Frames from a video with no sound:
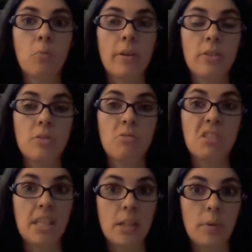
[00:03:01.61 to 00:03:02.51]
want to
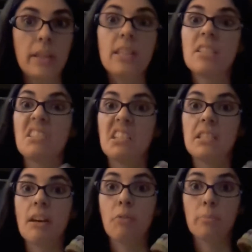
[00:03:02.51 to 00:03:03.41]
steek with this
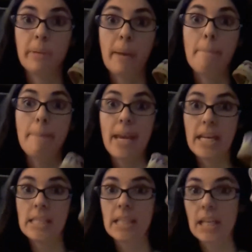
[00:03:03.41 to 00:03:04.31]
stuff would be
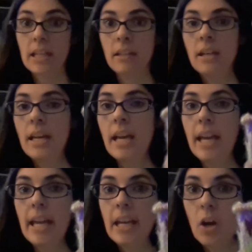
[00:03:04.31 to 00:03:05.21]
amazing.
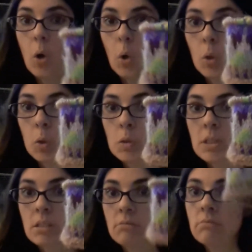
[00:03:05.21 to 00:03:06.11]
It
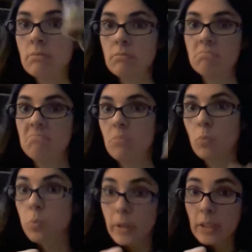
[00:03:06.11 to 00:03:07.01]
holds
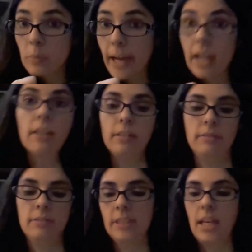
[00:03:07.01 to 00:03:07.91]
really well.
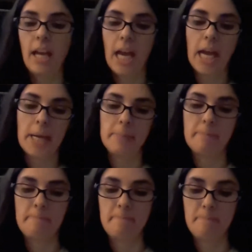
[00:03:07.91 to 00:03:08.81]

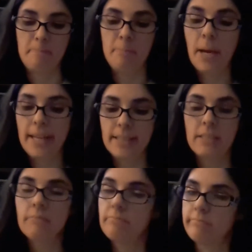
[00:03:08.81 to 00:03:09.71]

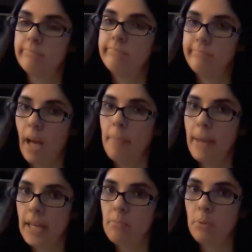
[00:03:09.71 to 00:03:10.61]
But I'm
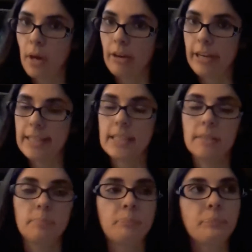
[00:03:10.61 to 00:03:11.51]
making progress.